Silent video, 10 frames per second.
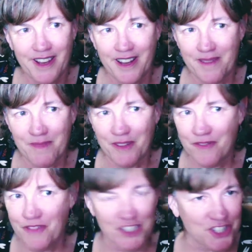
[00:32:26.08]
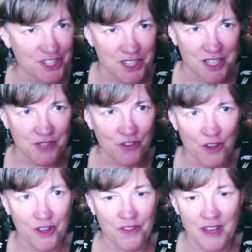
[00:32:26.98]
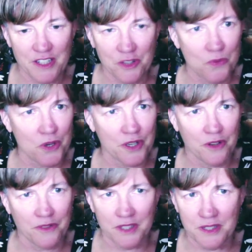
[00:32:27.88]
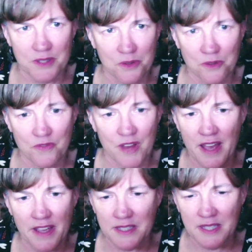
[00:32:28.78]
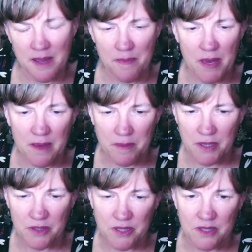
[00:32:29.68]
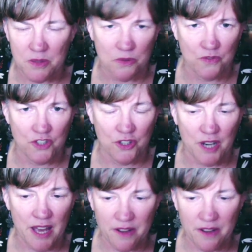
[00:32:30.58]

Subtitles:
infectious disease folk and that to work on this sort of ASAP, because it's sort of too late